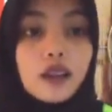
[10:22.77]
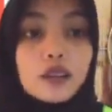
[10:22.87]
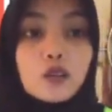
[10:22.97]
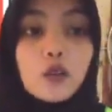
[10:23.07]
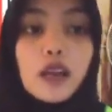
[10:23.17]

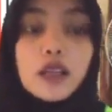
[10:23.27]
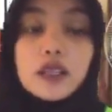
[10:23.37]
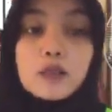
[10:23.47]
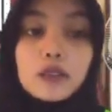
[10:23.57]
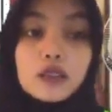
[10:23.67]
and the
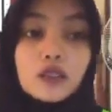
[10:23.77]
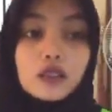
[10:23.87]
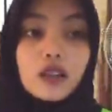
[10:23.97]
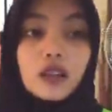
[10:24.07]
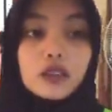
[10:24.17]
way the
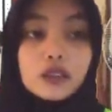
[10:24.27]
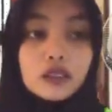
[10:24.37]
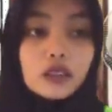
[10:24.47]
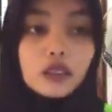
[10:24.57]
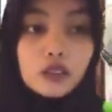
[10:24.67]
material
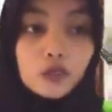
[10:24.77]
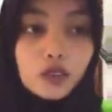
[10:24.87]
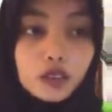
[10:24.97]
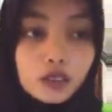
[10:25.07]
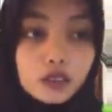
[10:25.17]
is
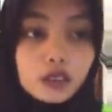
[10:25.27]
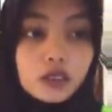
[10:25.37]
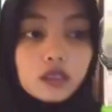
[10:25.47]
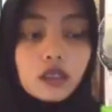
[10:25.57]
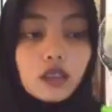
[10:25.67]
delivered
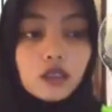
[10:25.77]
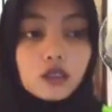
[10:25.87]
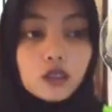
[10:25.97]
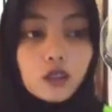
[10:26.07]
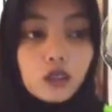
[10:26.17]
is
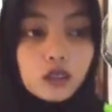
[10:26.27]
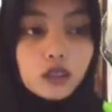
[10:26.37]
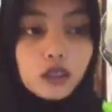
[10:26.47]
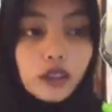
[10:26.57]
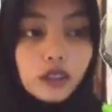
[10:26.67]
also
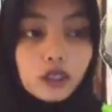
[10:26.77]
good.